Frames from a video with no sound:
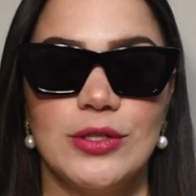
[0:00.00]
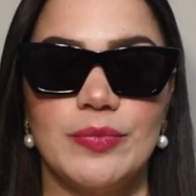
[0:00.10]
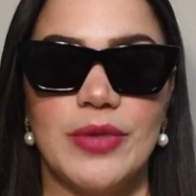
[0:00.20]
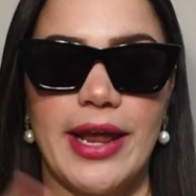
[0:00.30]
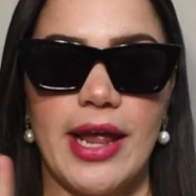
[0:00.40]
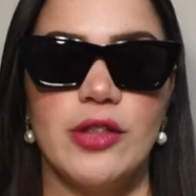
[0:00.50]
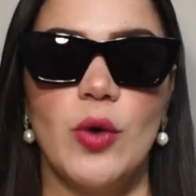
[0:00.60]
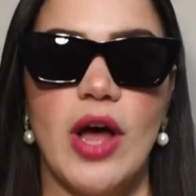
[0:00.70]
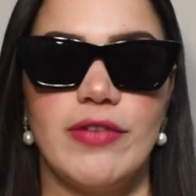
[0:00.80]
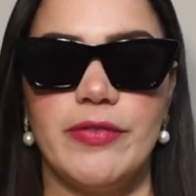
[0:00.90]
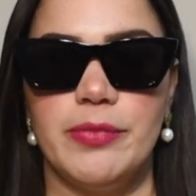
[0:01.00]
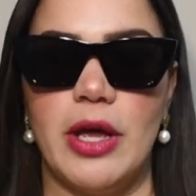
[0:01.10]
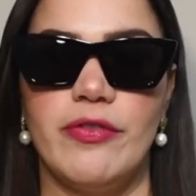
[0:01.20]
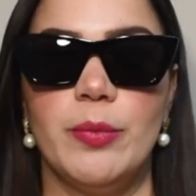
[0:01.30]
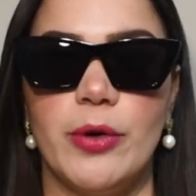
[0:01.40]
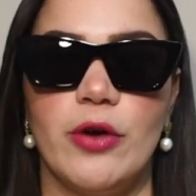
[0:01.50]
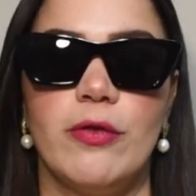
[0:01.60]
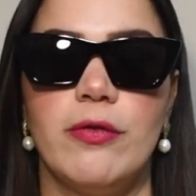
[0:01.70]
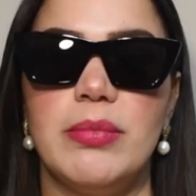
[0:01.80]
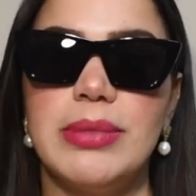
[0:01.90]
So I do have a few pair
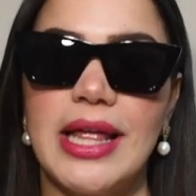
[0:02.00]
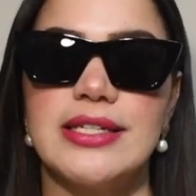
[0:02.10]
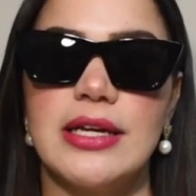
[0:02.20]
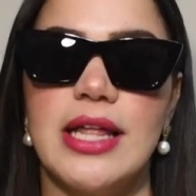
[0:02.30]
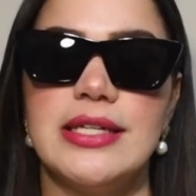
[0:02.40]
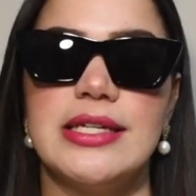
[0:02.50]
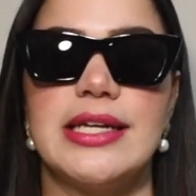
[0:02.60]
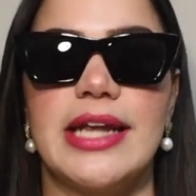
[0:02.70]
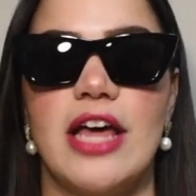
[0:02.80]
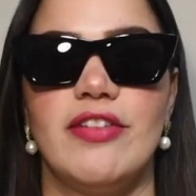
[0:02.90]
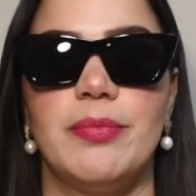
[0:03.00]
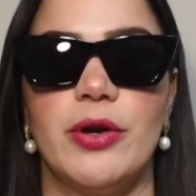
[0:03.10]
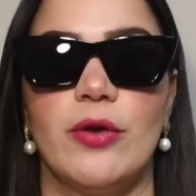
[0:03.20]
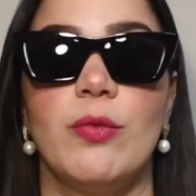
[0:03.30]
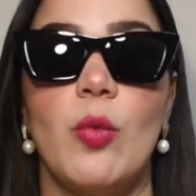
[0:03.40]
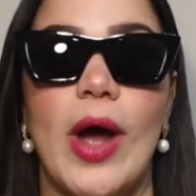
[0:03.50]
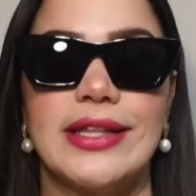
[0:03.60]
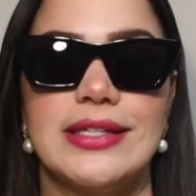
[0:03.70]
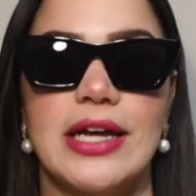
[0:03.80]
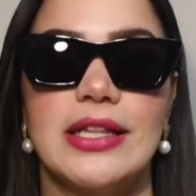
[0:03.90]
of black sunglasses, and I have a pair of
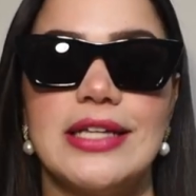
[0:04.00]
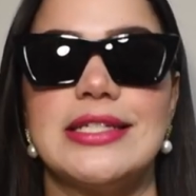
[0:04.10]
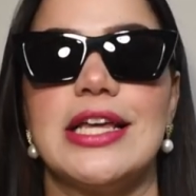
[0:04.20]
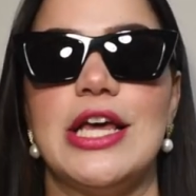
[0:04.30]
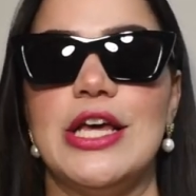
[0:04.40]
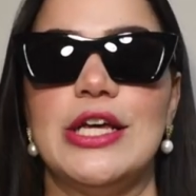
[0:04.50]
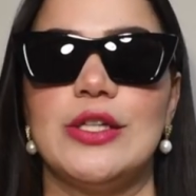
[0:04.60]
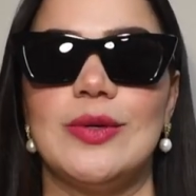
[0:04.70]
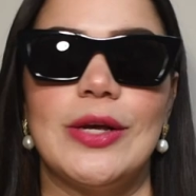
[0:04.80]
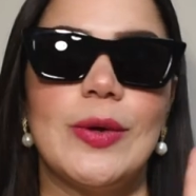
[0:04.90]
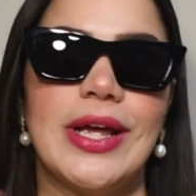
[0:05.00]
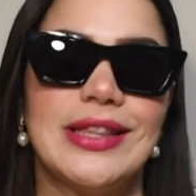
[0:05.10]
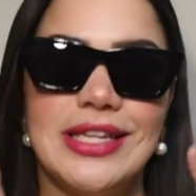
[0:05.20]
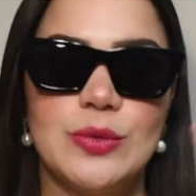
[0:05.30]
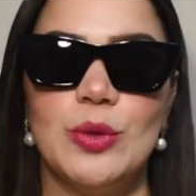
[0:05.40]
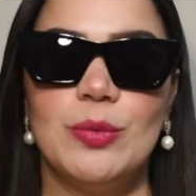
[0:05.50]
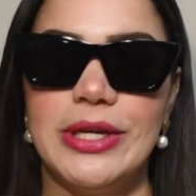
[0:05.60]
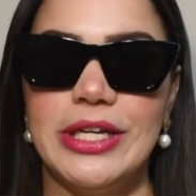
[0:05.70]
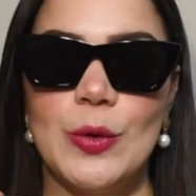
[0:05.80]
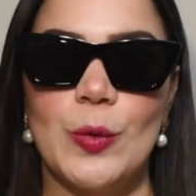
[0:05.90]
white sunglasses. So I was like, okay, this will
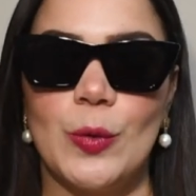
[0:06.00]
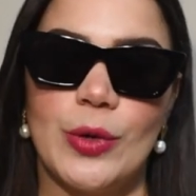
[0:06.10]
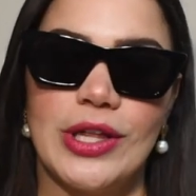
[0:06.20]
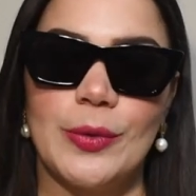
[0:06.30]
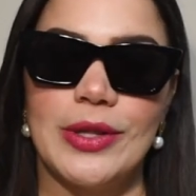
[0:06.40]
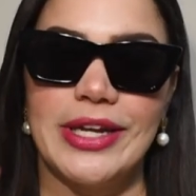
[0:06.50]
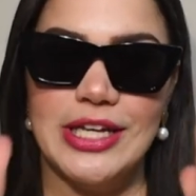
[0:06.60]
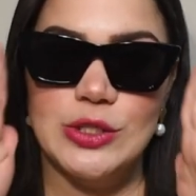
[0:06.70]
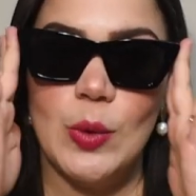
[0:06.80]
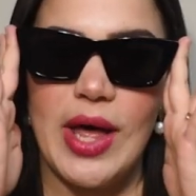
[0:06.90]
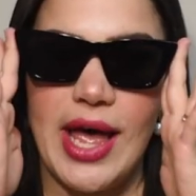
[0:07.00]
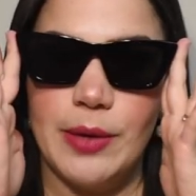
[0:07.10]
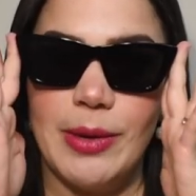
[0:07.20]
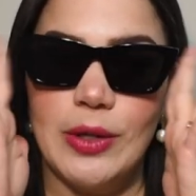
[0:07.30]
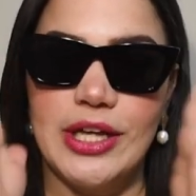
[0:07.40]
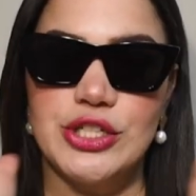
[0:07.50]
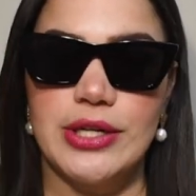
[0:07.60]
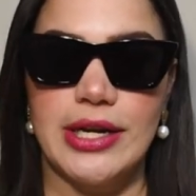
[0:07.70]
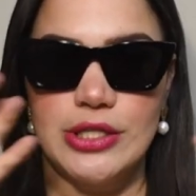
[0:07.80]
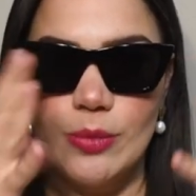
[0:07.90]
be really, really nice to add in my
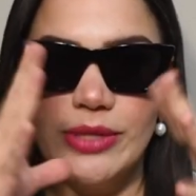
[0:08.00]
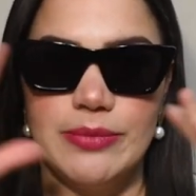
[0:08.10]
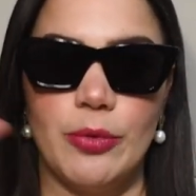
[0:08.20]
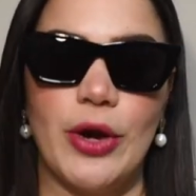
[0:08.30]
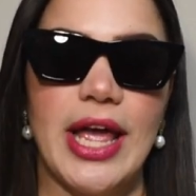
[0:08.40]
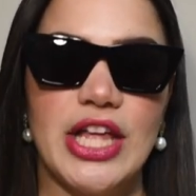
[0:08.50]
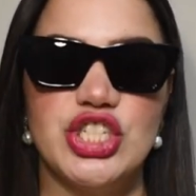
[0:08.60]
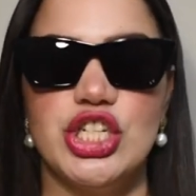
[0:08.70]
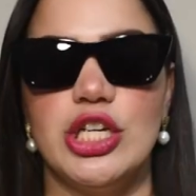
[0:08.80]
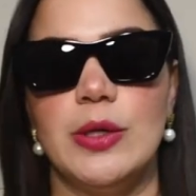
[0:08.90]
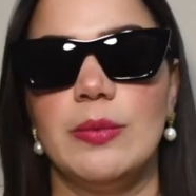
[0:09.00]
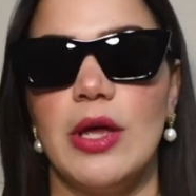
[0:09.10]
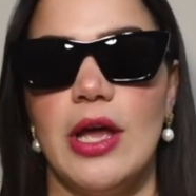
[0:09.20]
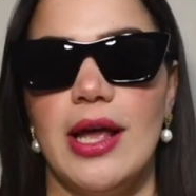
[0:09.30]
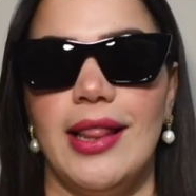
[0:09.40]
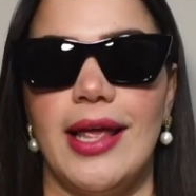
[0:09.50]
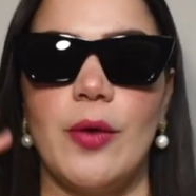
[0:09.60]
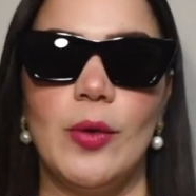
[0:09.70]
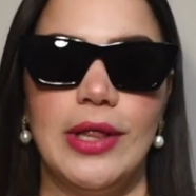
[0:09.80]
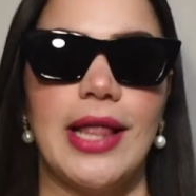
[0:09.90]
collection, and something more edgy. I
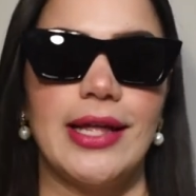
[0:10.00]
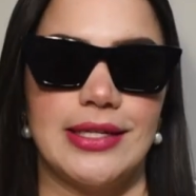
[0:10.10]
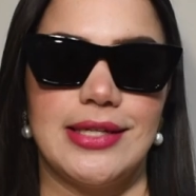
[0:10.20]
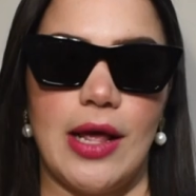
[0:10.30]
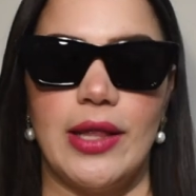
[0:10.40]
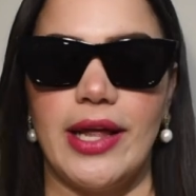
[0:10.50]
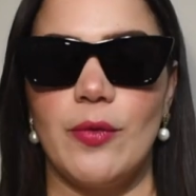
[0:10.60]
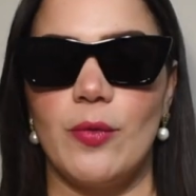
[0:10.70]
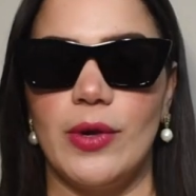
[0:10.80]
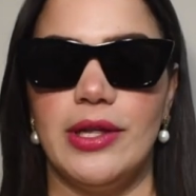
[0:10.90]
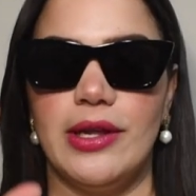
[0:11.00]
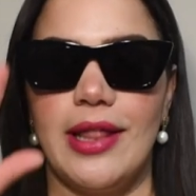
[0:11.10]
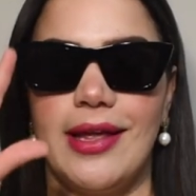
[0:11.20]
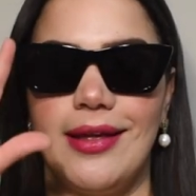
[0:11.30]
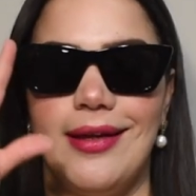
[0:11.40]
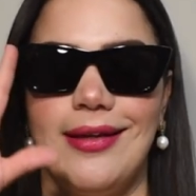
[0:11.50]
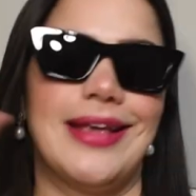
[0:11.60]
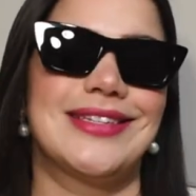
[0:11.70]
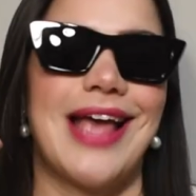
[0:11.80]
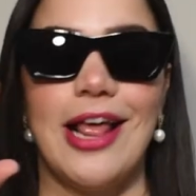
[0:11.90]
really like the style.
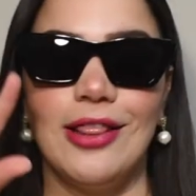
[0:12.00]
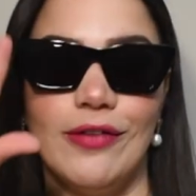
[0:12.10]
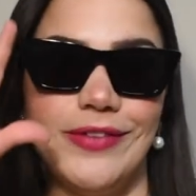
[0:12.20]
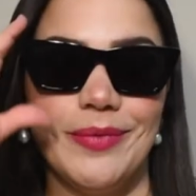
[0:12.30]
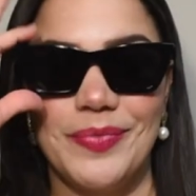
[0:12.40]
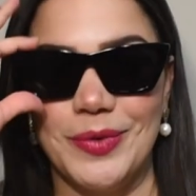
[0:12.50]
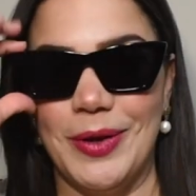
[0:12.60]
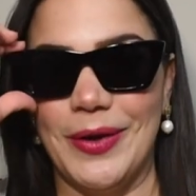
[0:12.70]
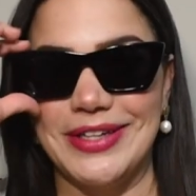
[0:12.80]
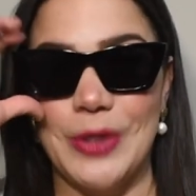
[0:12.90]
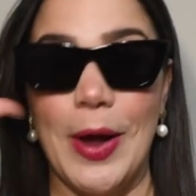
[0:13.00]
I love them, to be honest.